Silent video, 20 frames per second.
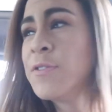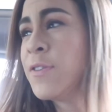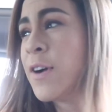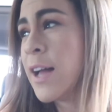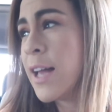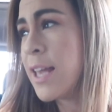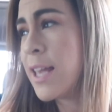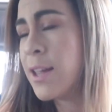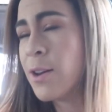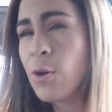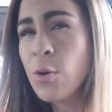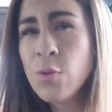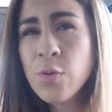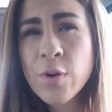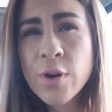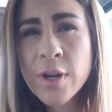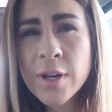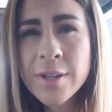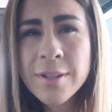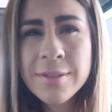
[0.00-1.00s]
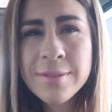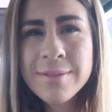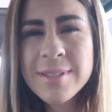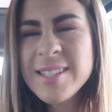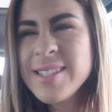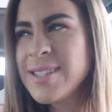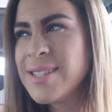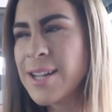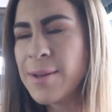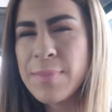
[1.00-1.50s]
fight over
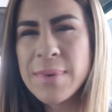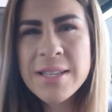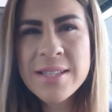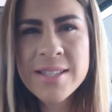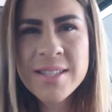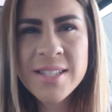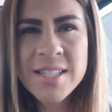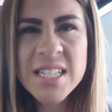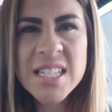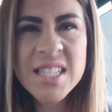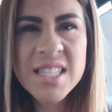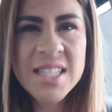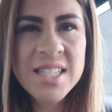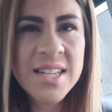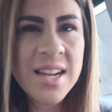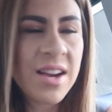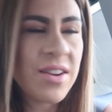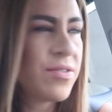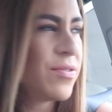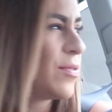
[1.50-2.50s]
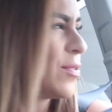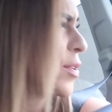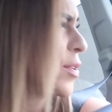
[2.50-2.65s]
the dumbest stuff.